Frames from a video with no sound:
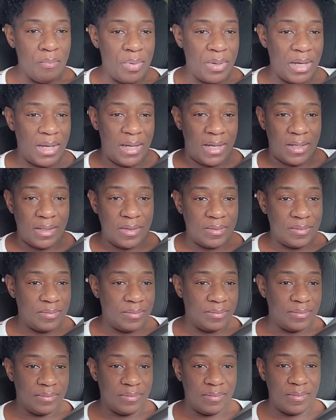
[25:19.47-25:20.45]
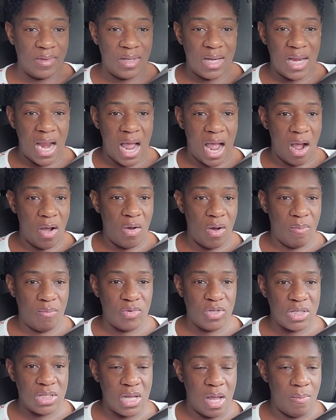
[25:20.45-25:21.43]
But
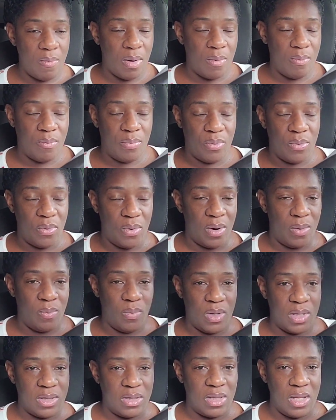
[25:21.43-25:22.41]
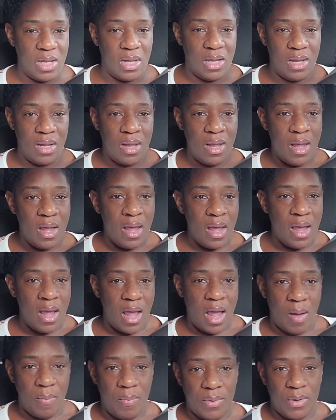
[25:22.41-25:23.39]
now I'm on board with the
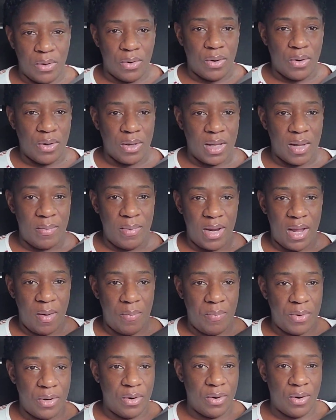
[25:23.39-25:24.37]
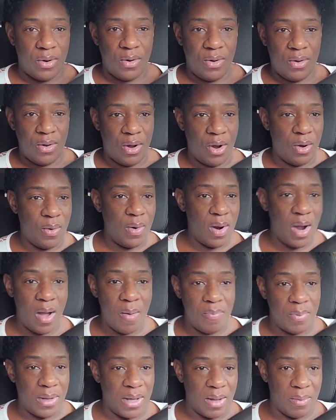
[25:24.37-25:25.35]
epidural. Give me the epidural. Hurry
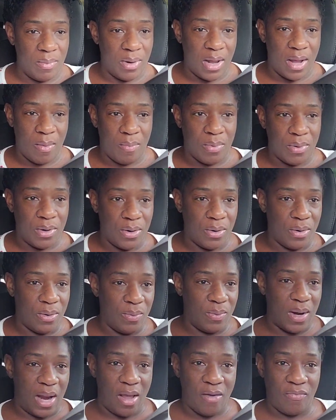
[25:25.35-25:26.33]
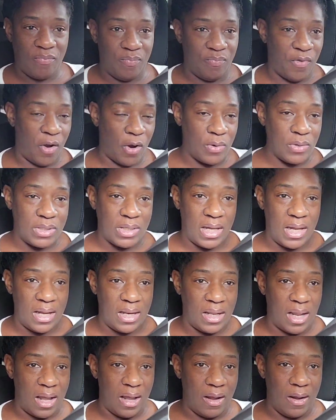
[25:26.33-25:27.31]
up and give me the epidural when I first
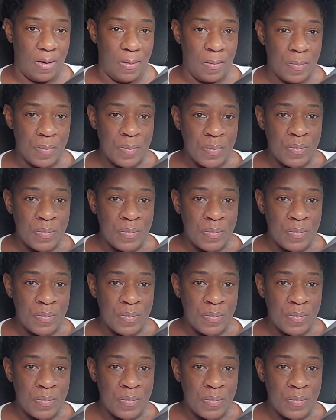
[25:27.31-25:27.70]
get there.